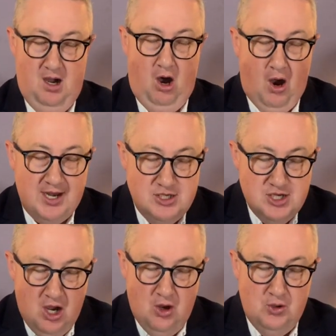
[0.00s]
I
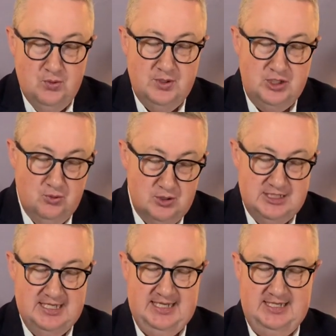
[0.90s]
know your
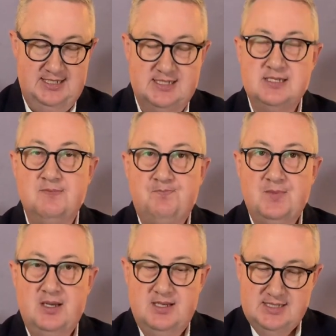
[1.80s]
deeds.
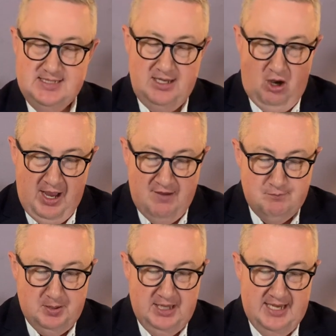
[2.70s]
See, I have
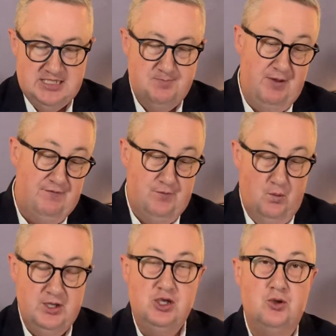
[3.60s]
placed
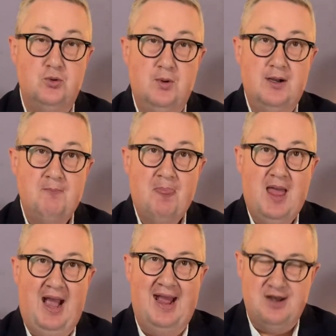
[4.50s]
before you
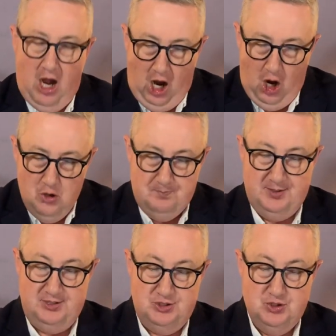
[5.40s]
an
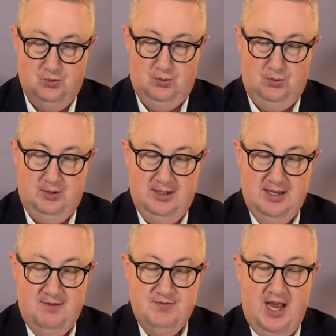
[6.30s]
open door
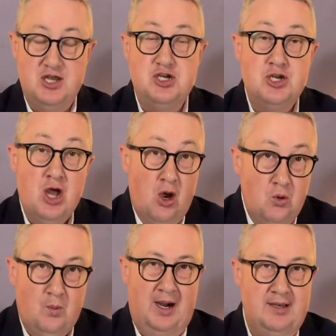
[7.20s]
that no
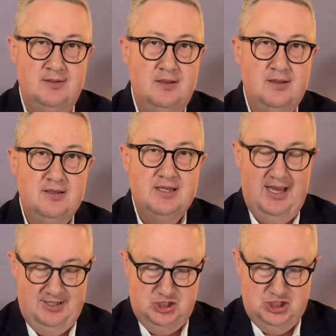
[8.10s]
one
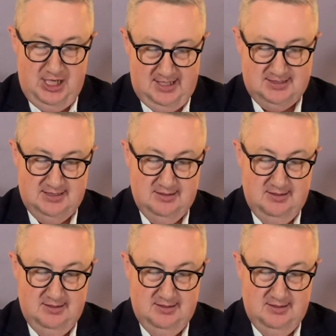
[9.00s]
can shut.